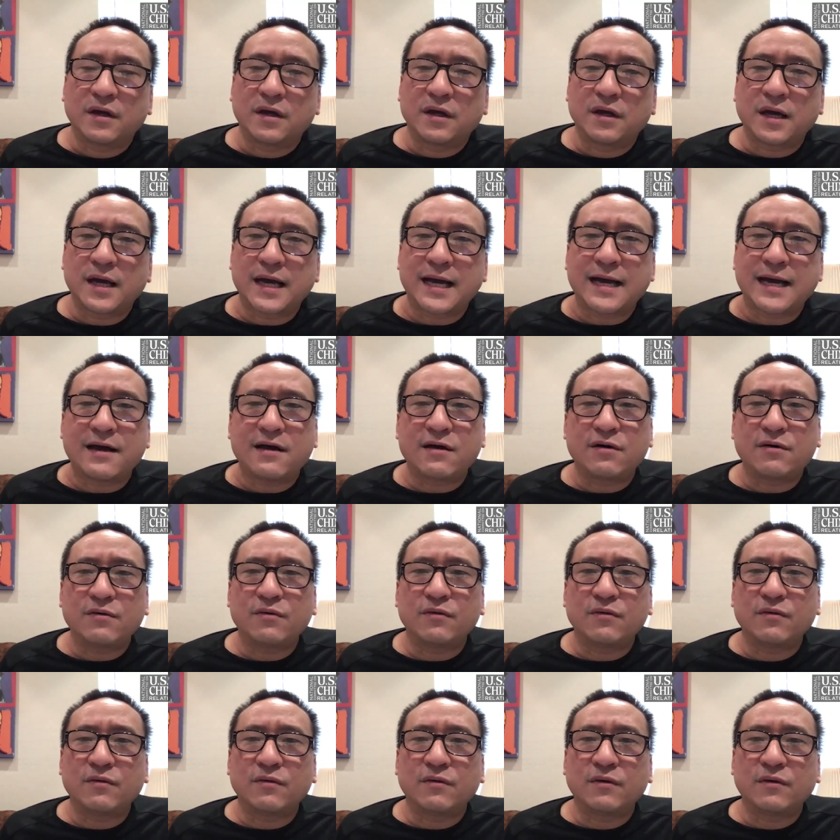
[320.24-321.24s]

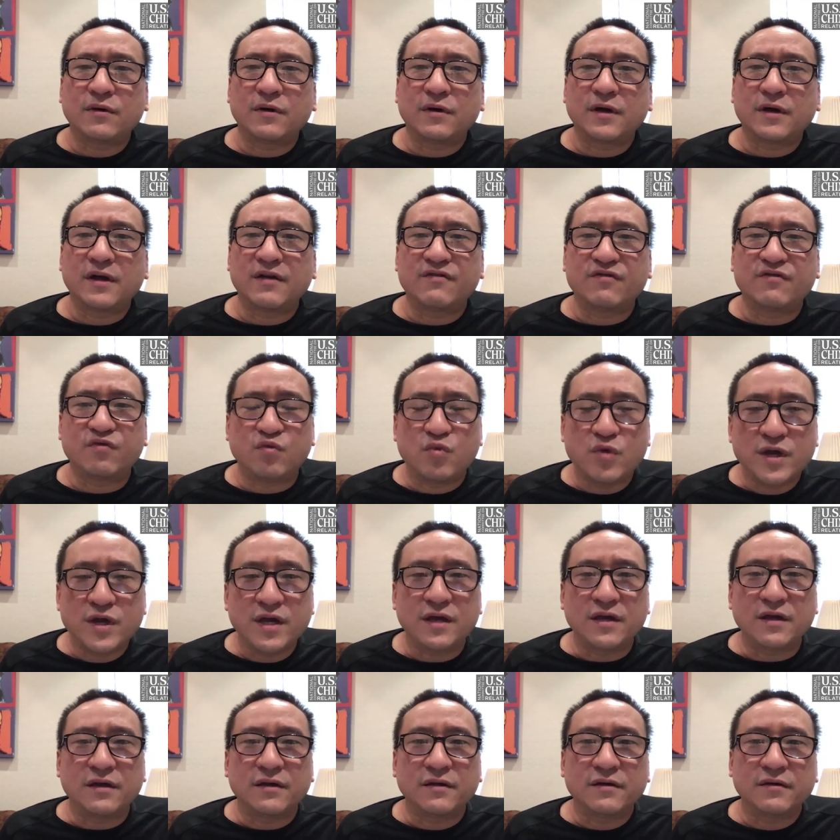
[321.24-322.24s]
How have
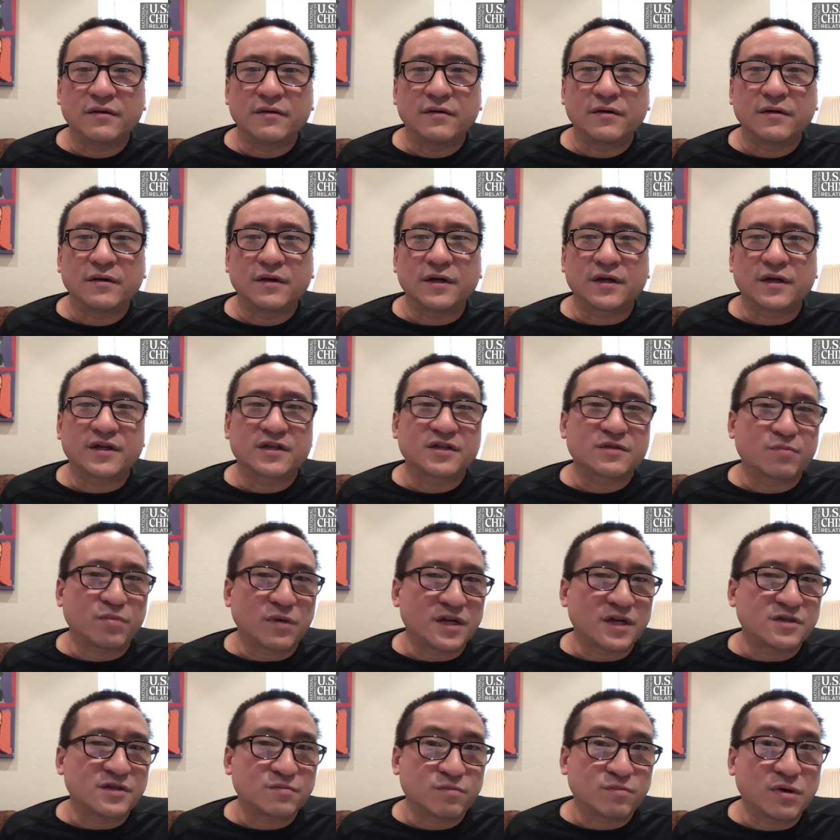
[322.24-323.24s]
we
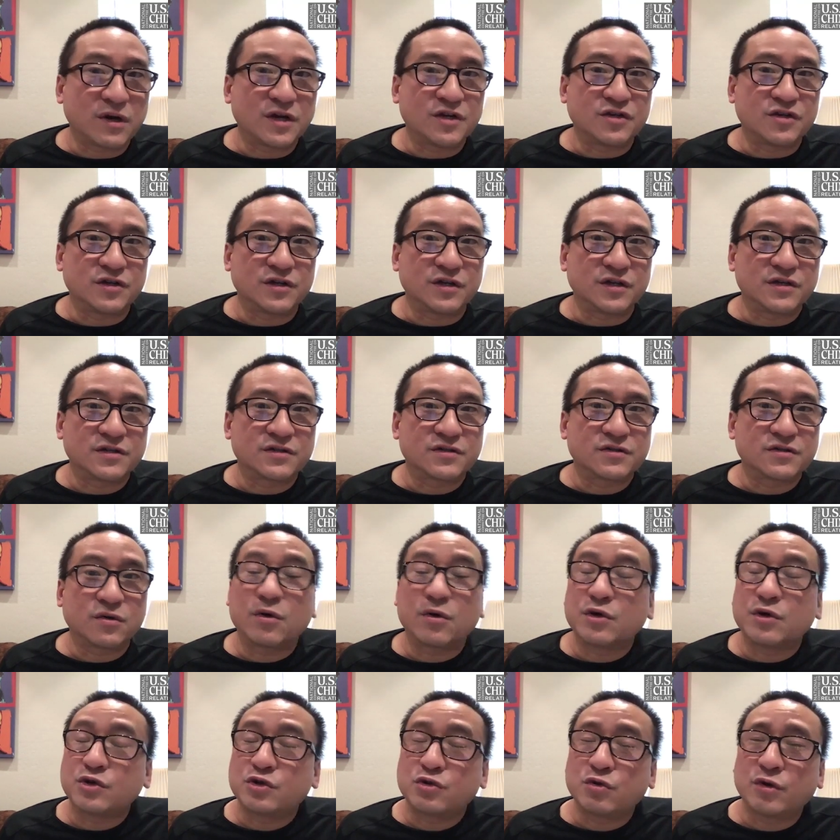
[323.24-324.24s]
expressed prejudice
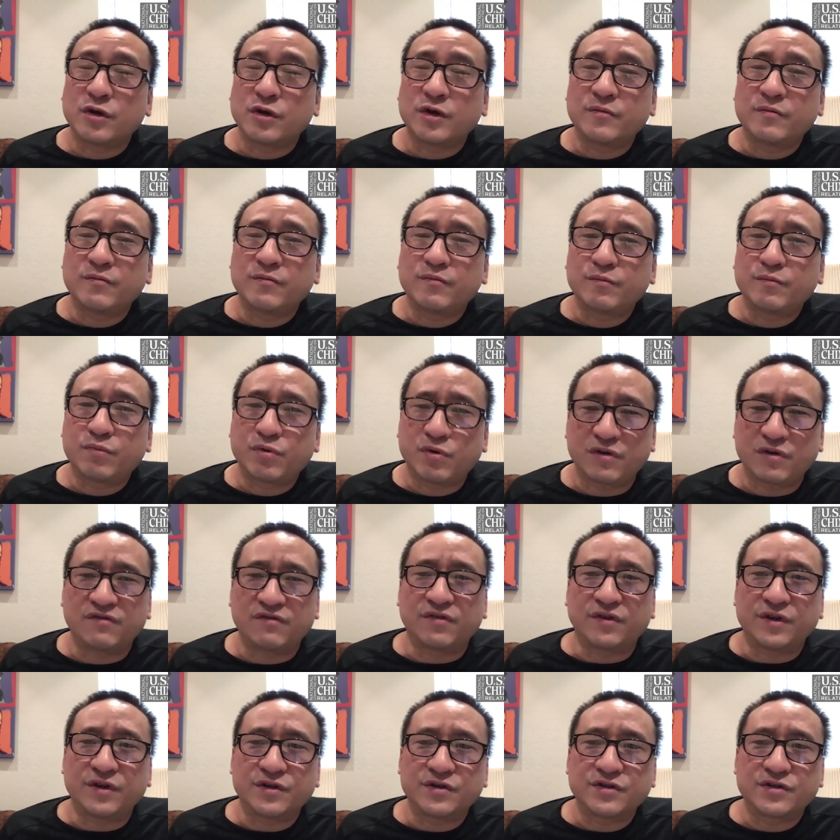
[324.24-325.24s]
or enjoyed
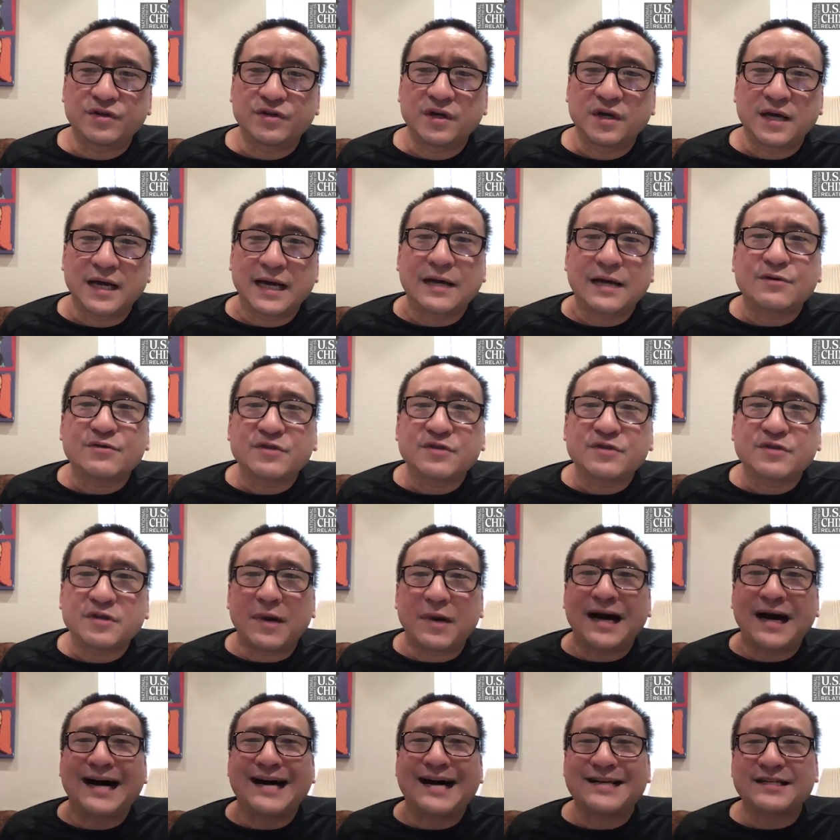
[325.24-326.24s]
privilege? How is it
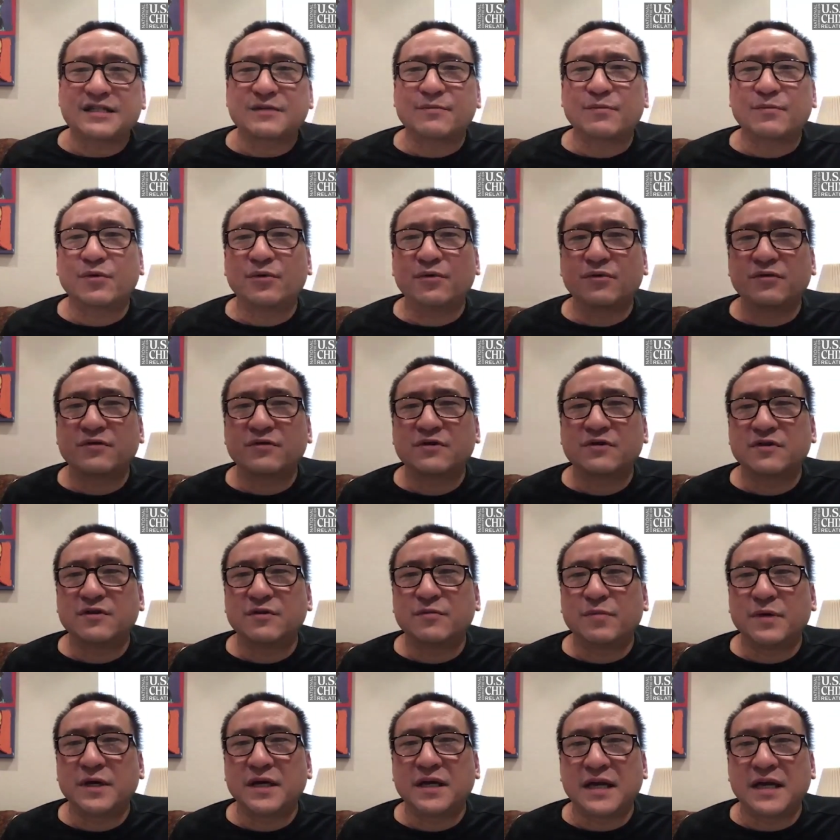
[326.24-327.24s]
possible to
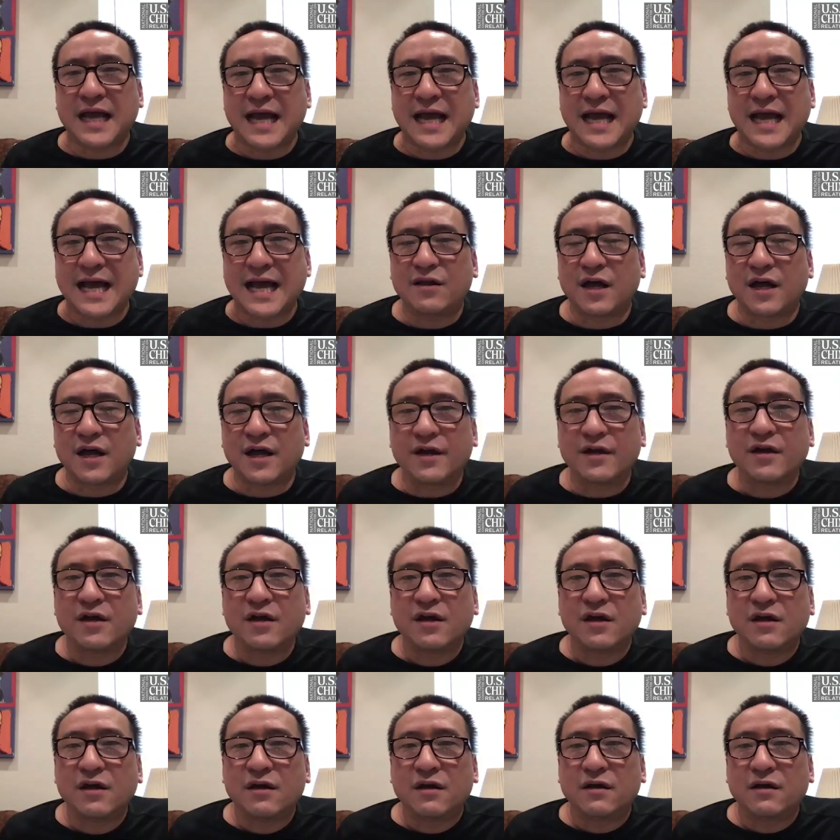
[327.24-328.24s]
be an ally
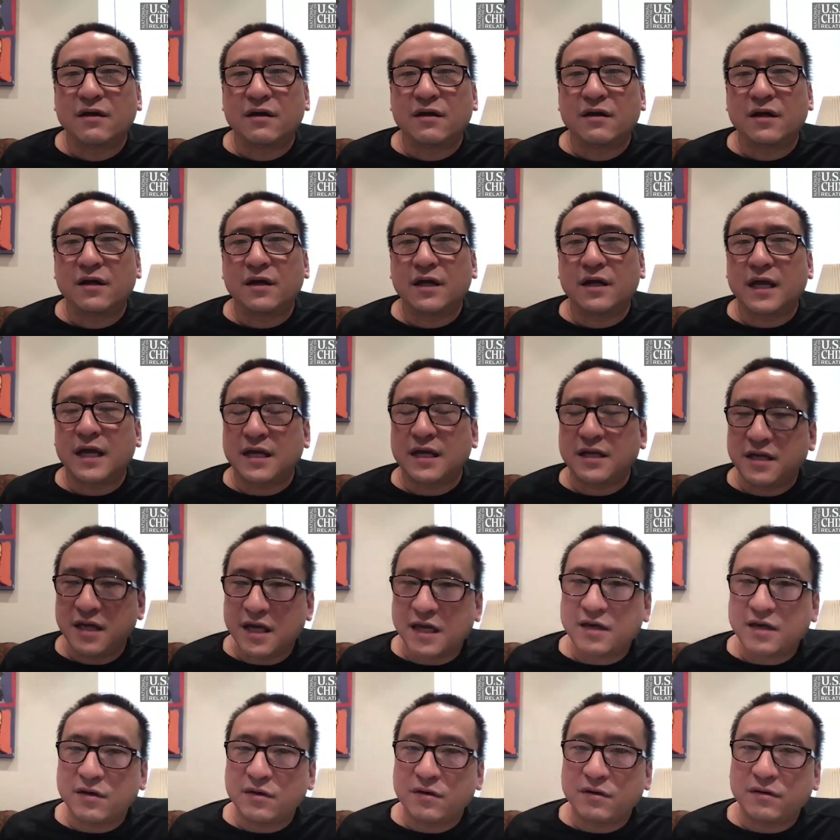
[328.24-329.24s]
and
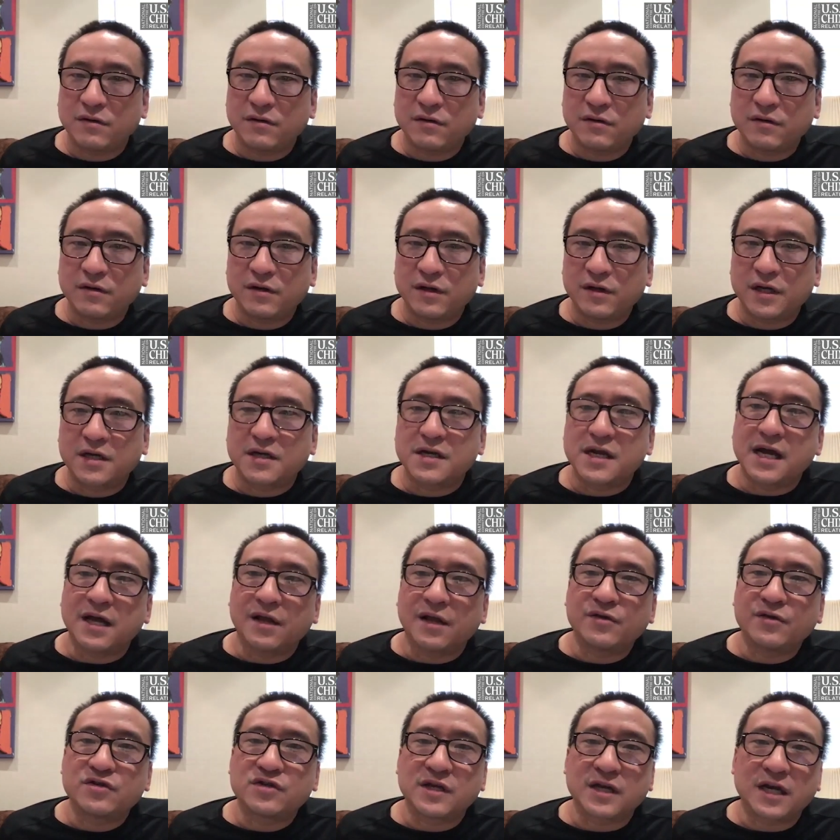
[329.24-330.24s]
yet
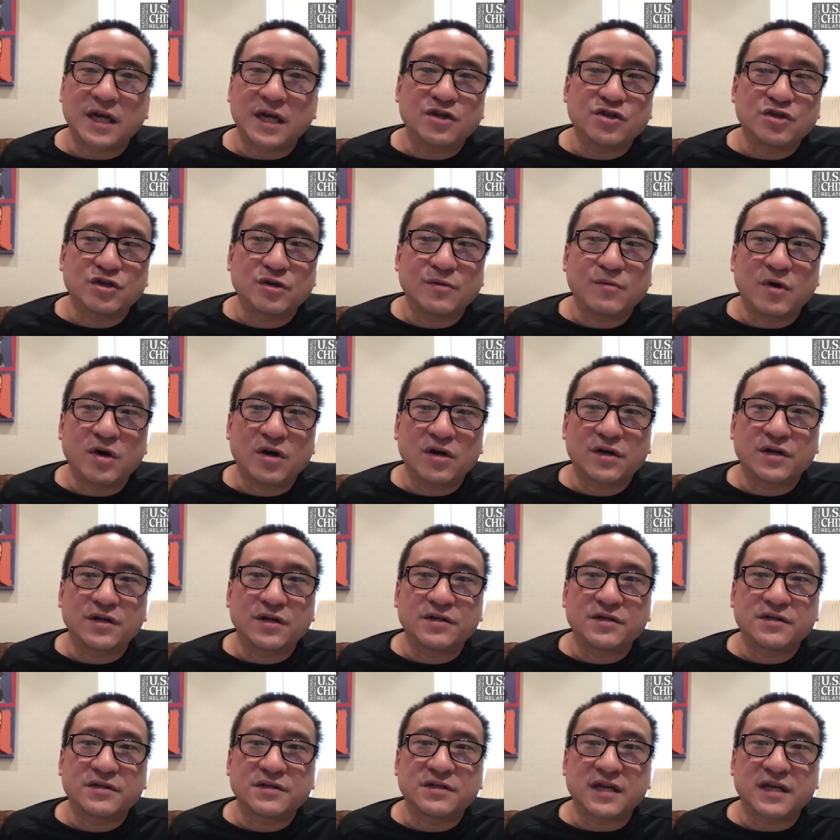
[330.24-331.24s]
acknowledge that Asian
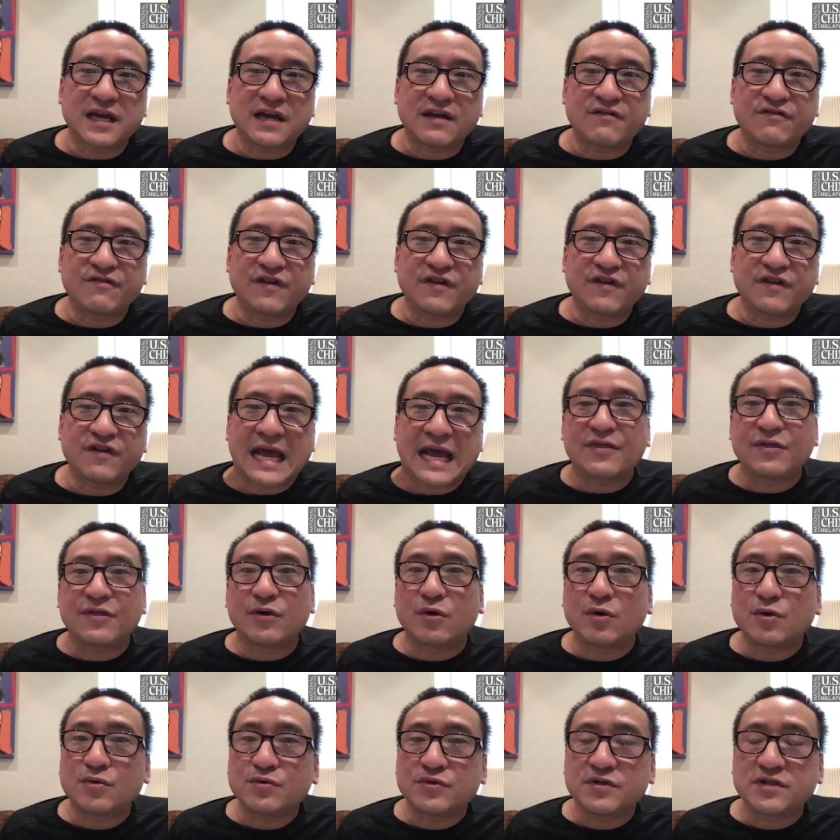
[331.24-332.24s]
Americans have had
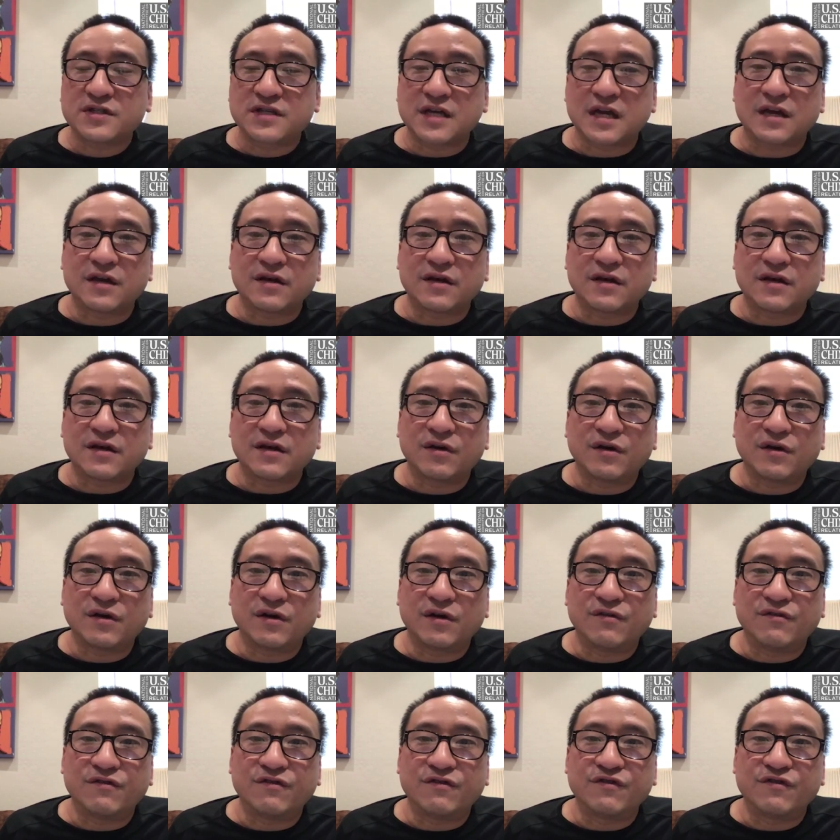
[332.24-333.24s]
their own set
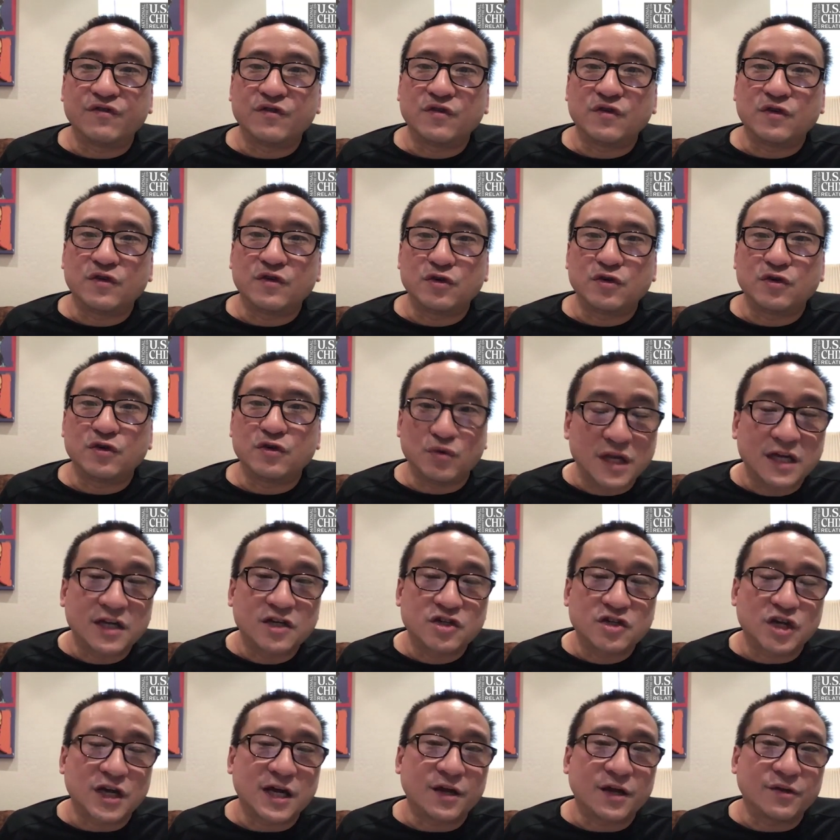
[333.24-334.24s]
of unique
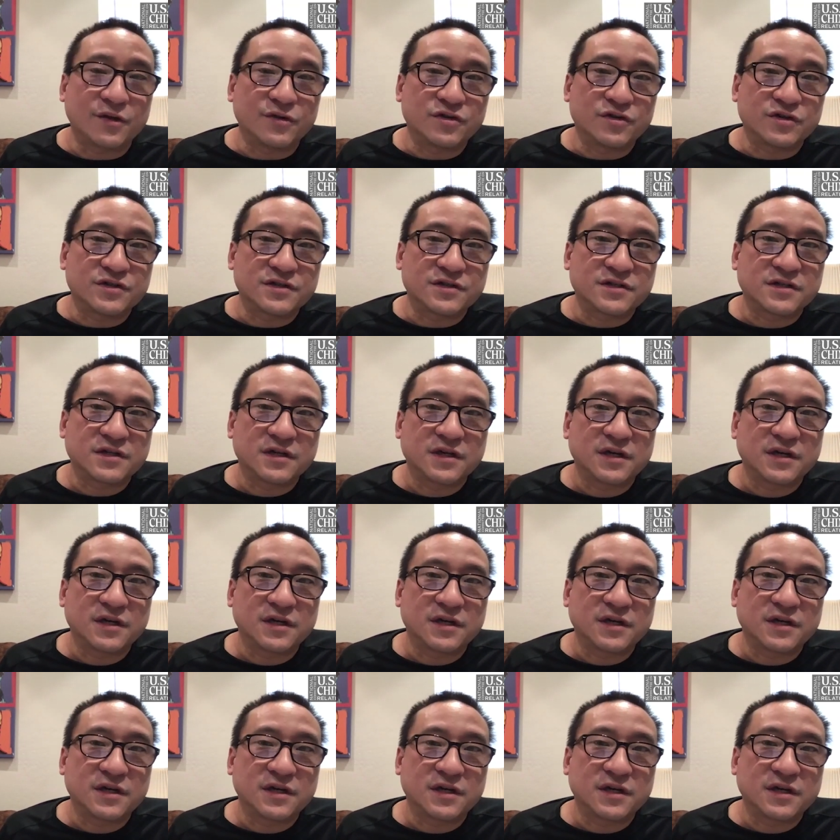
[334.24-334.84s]
challenges?